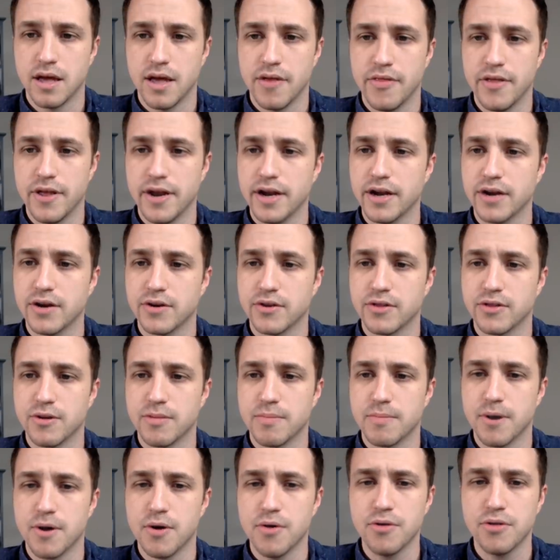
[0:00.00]
And then I heard they're
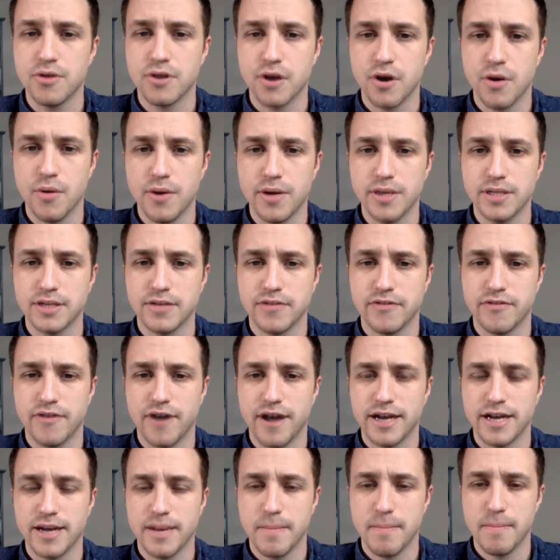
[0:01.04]
both going to
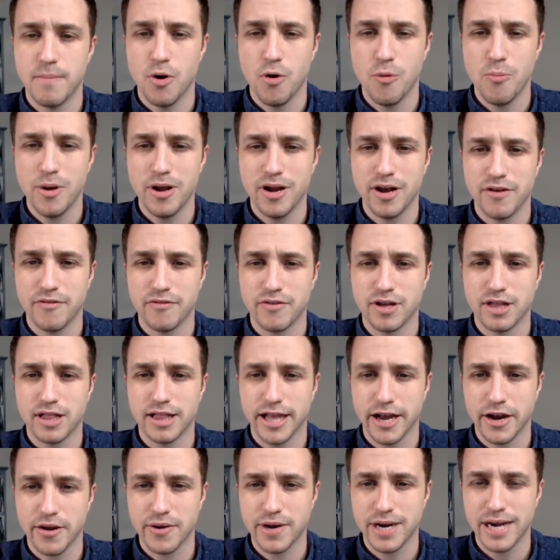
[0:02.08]
find a moment of
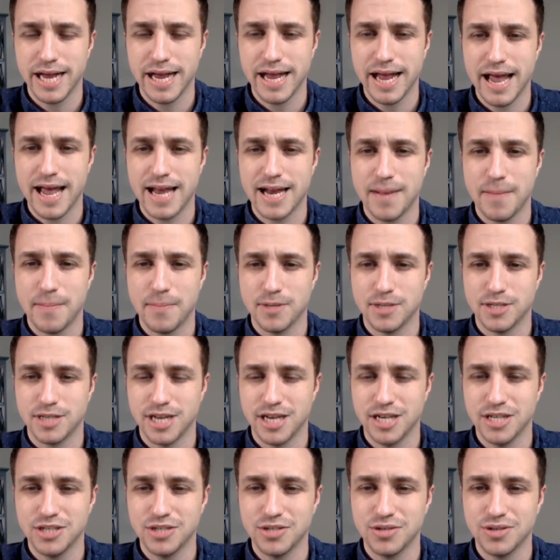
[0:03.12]
clarity and a
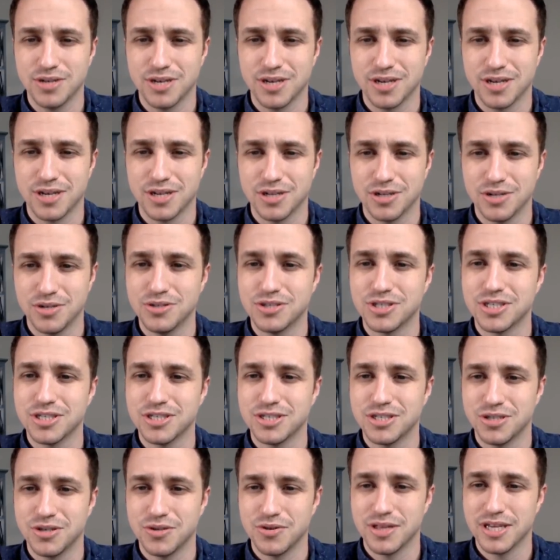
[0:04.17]
potential conclusion
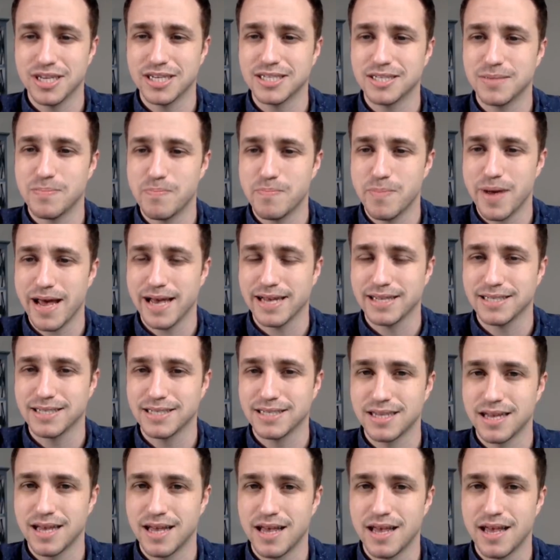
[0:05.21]
to this
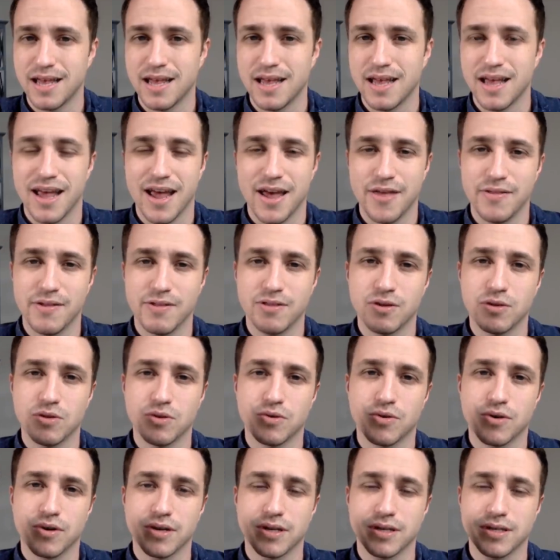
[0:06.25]
mess. And then the
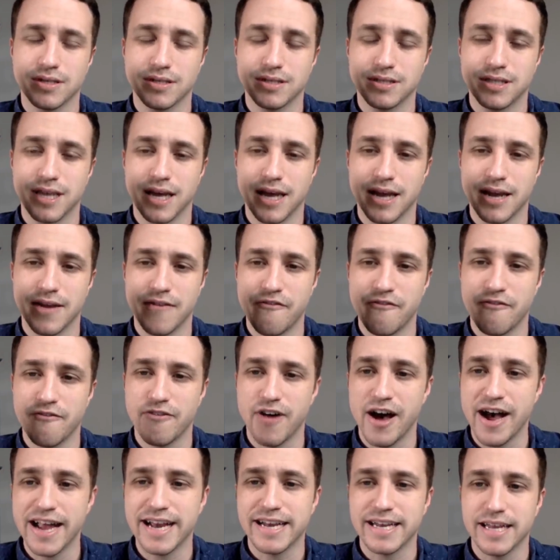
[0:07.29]
Lord said,
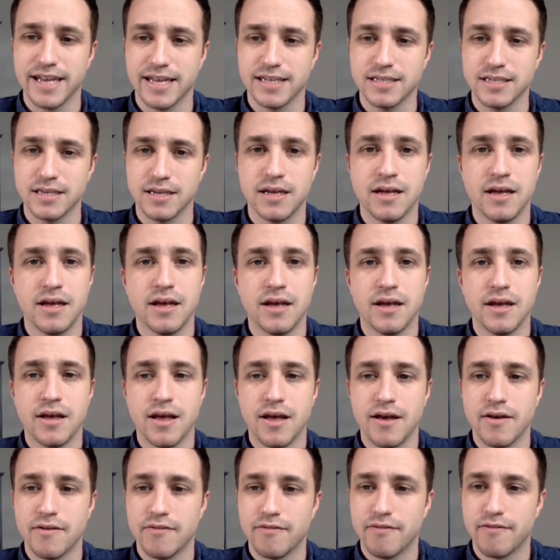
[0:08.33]
find it.
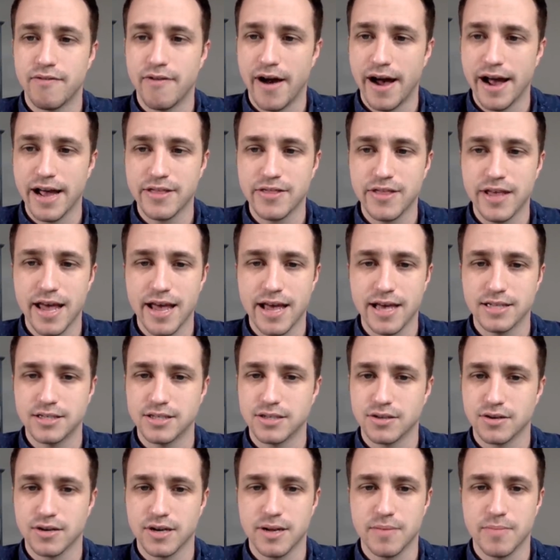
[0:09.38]
Find the
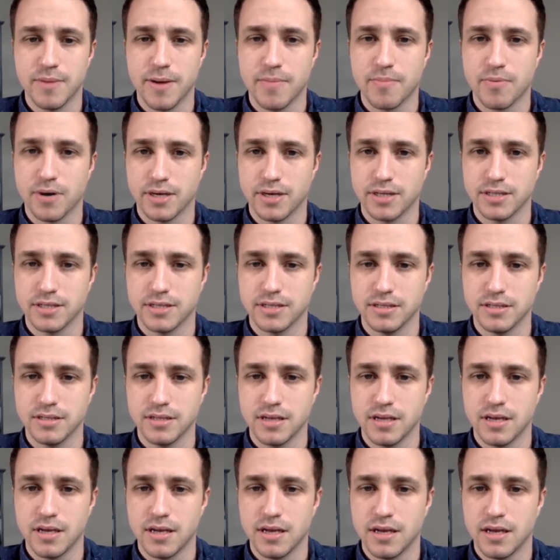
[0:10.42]
answer in my presence.
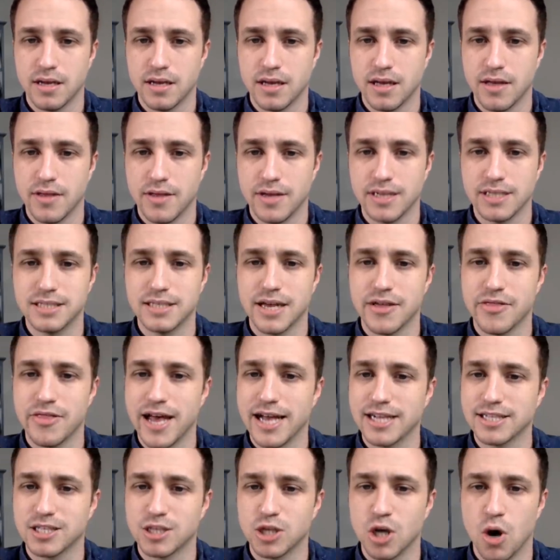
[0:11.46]
And then he said,
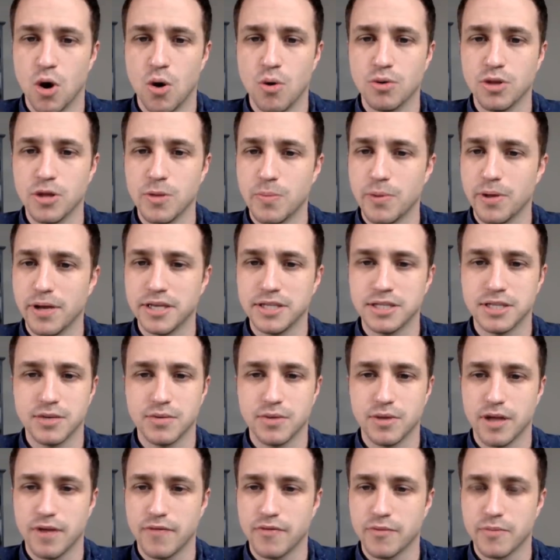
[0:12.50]
that's the only place it
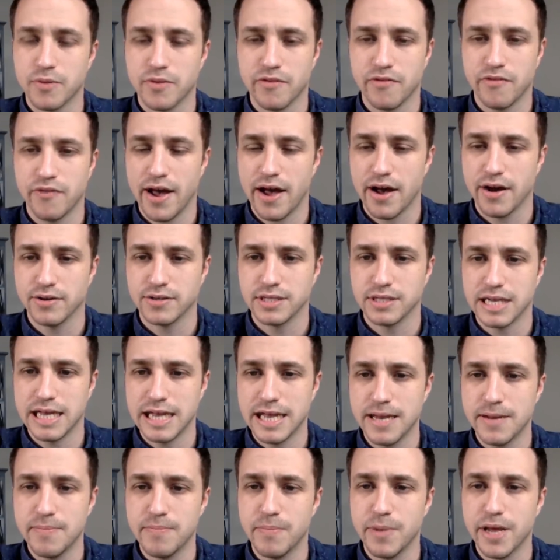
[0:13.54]
will ever be found,
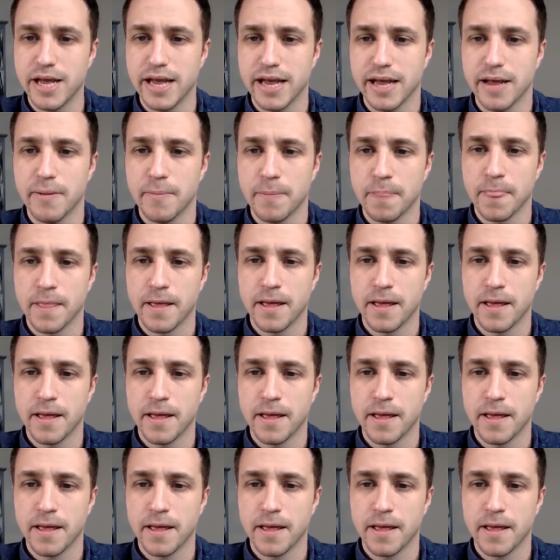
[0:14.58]
in me.